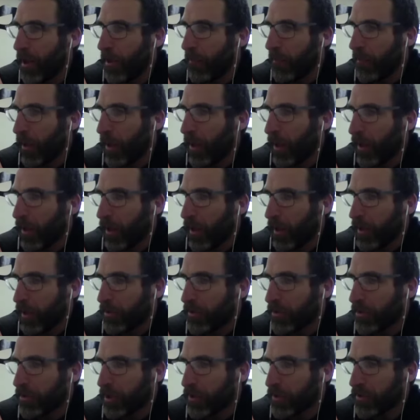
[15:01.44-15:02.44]
but
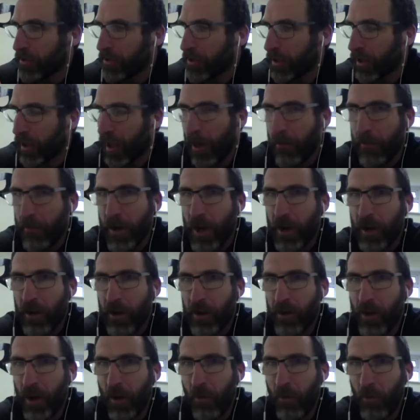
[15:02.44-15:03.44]
just to come in
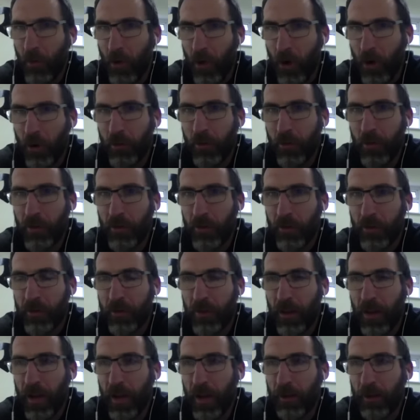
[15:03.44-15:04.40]
and work with